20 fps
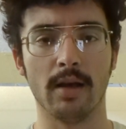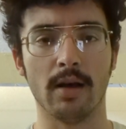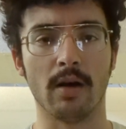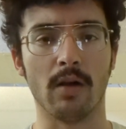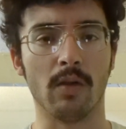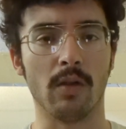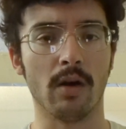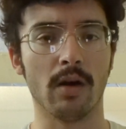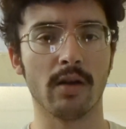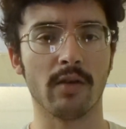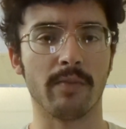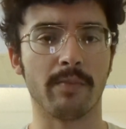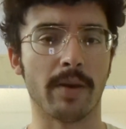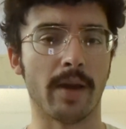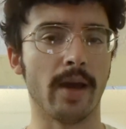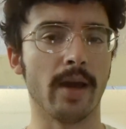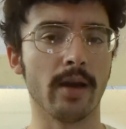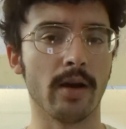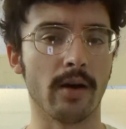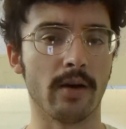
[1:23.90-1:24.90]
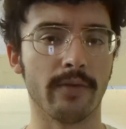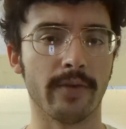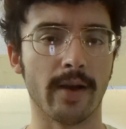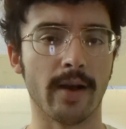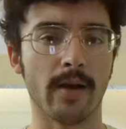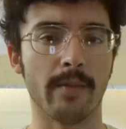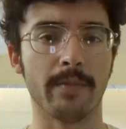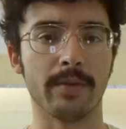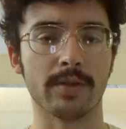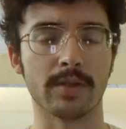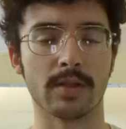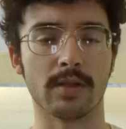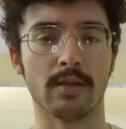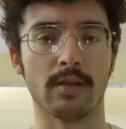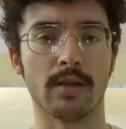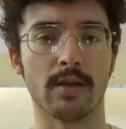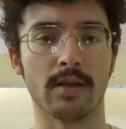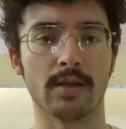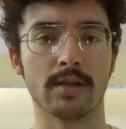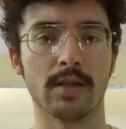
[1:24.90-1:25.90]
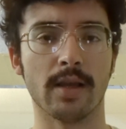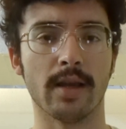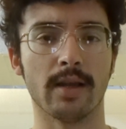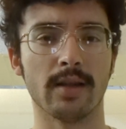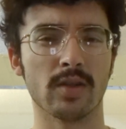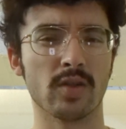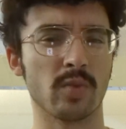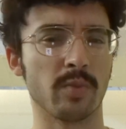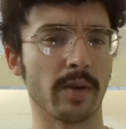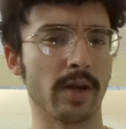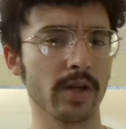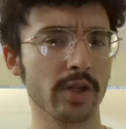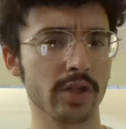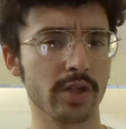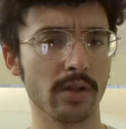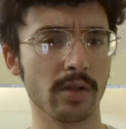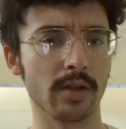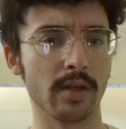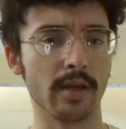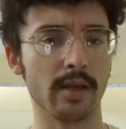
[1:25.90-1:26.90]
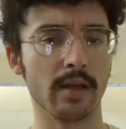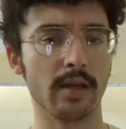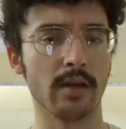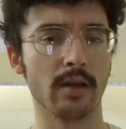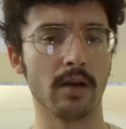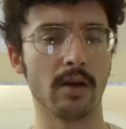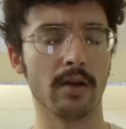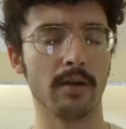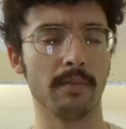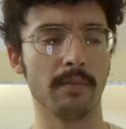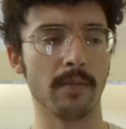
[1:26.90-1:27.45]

a lot of payoff happens in this, and especially